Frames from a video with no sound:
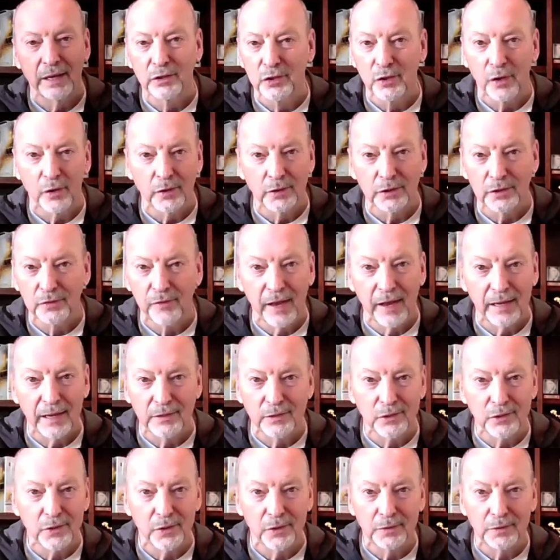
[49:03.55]
a Red
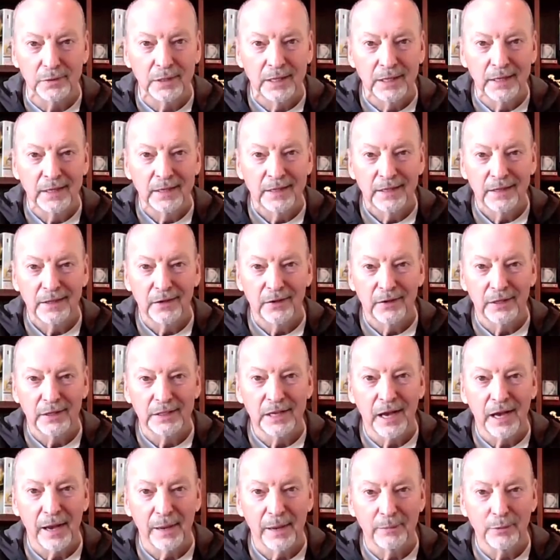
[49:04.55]
Sox fan, so
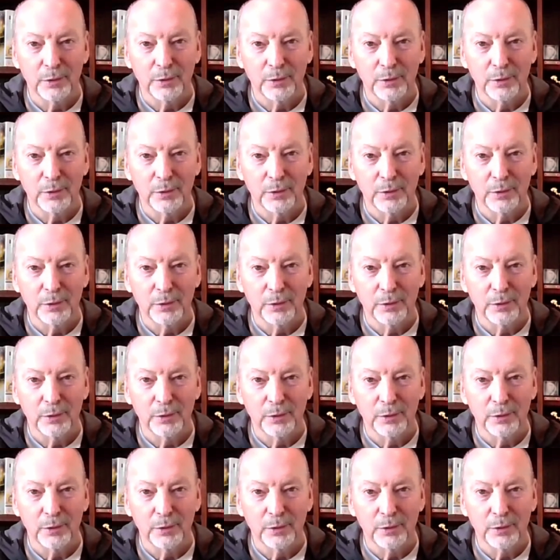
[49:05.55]
there